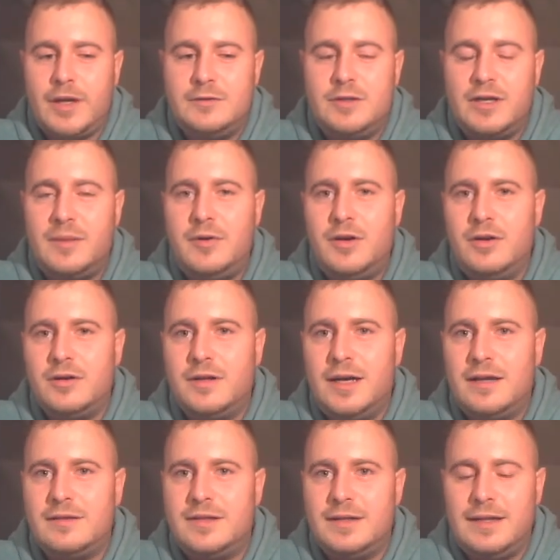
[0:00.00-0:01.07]
Don't get me wrong,
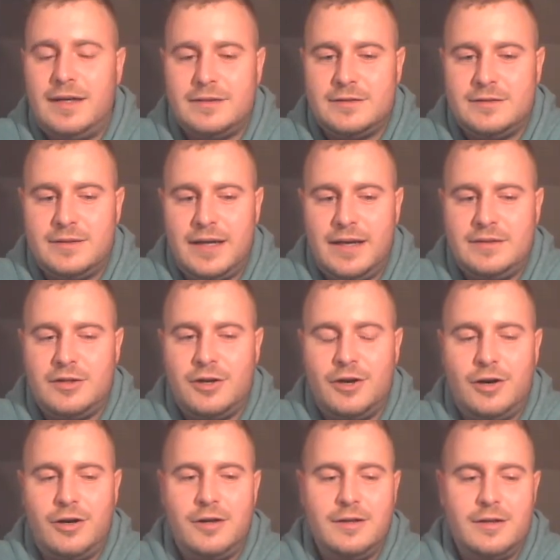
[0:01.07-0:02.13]
I think that is
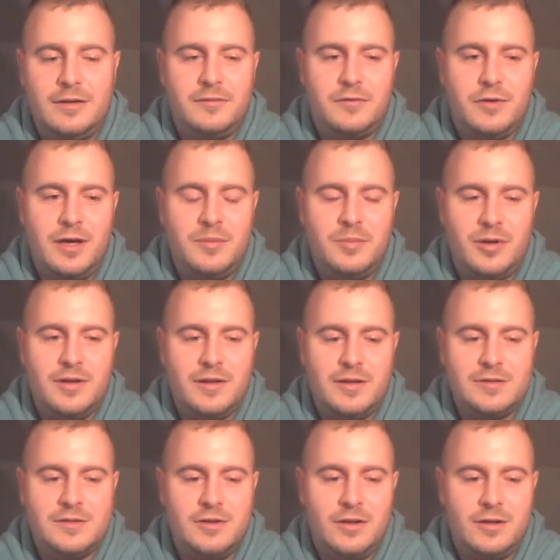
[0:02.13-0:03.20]
hot, and for anybody
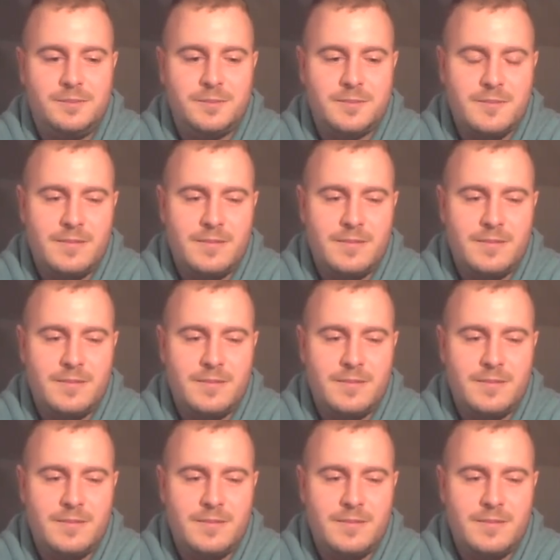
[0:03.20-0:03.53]
that's not